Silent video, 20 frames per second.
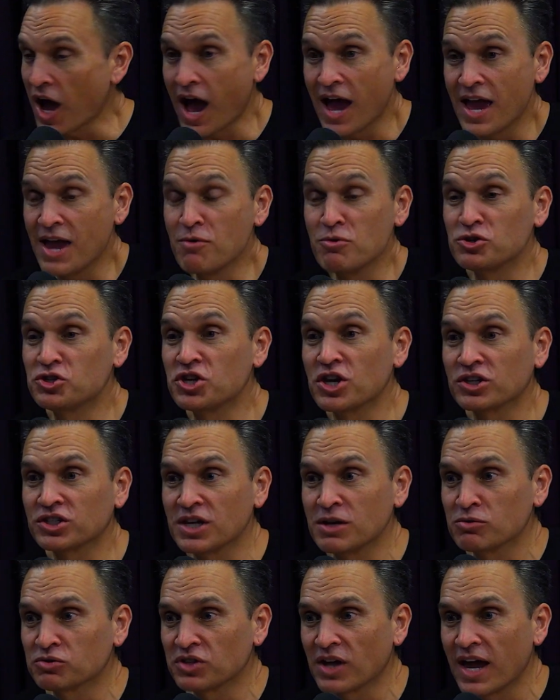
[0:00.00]
It
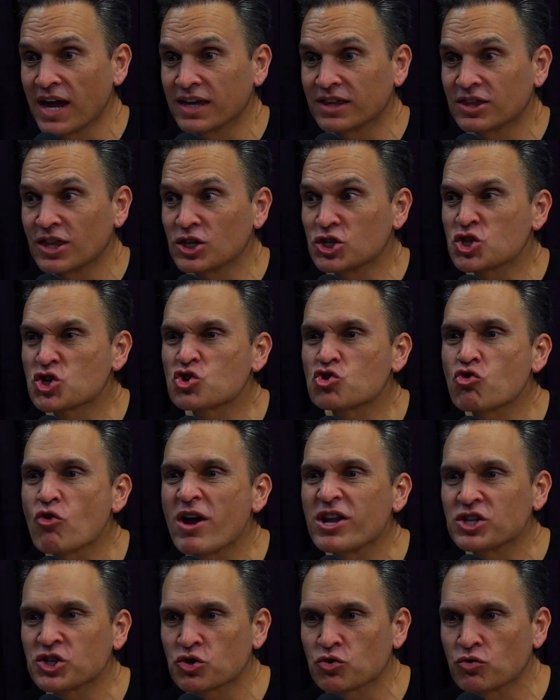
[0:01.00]
was like the
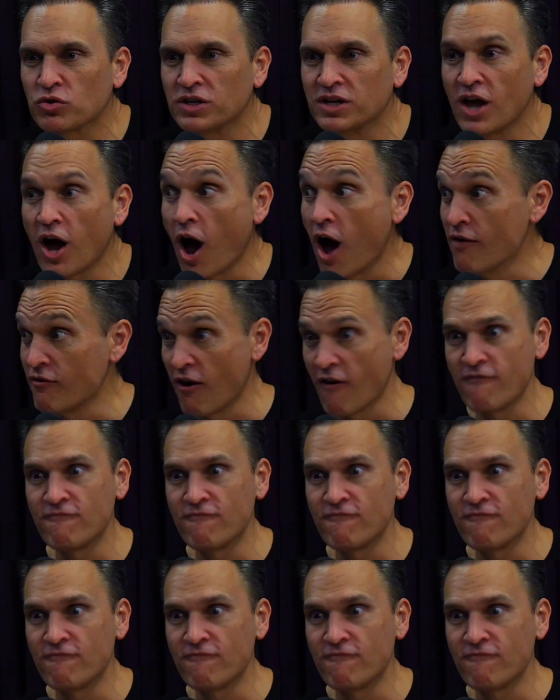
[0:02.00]
treachery of a